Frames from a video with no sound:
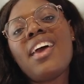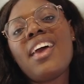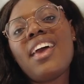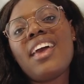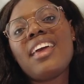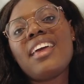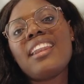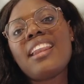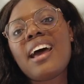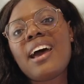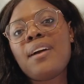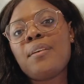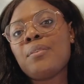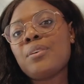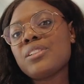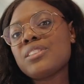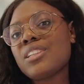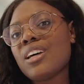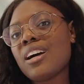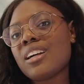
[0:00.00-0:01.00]
And I
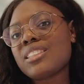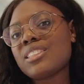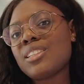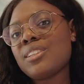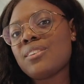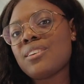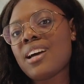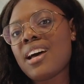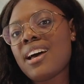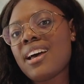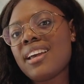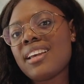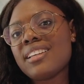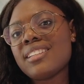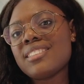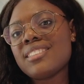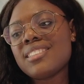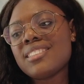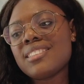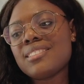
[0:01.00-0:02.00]
will talk to you
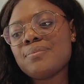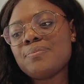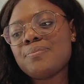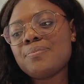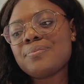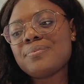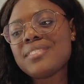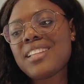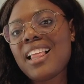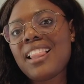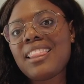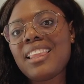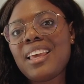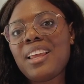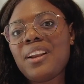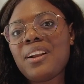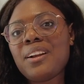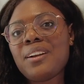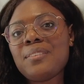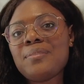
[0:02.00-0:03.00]
guys
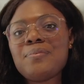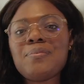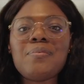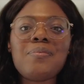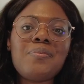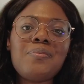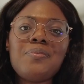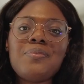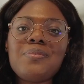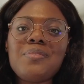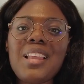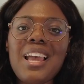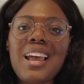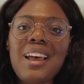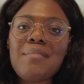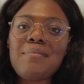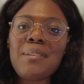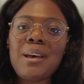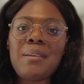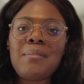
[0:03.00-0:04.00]
later.
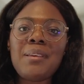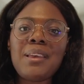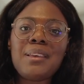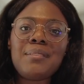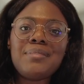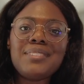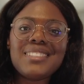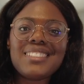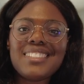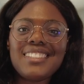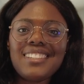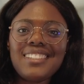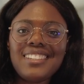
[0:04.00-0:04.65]
Bye, babes.